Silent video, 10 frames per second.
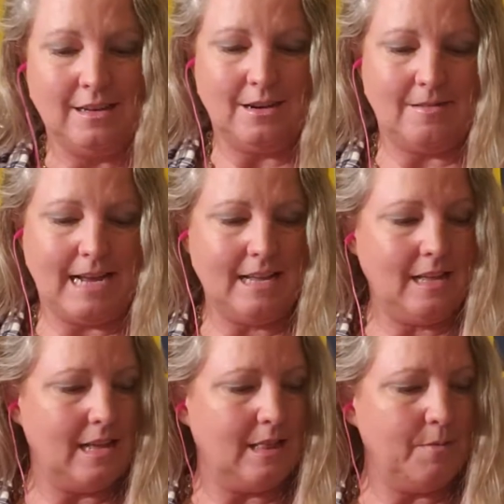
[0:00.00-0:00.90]
All right,
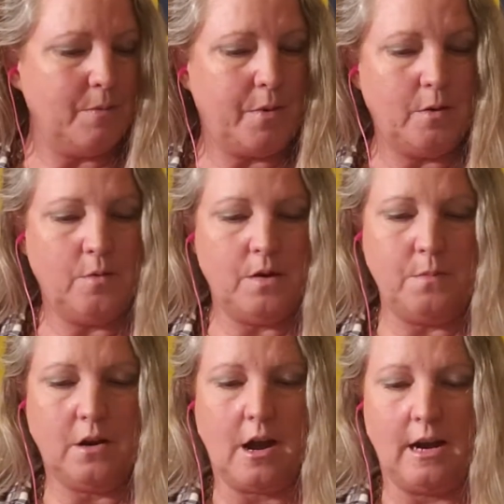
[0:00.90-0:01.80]
and let me pull one
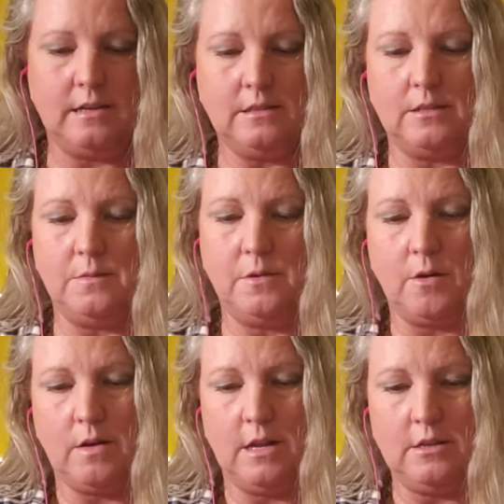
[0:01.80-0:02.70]
more card to
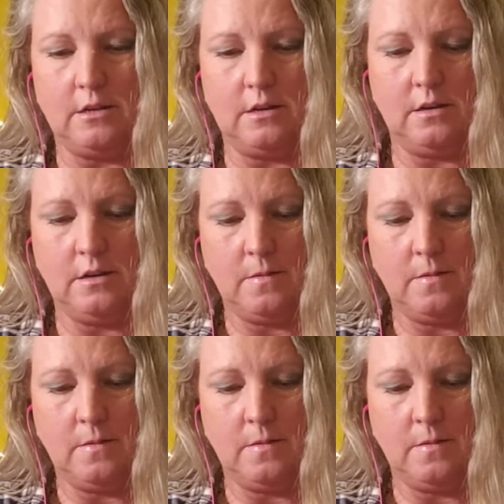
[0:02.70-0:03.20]
go under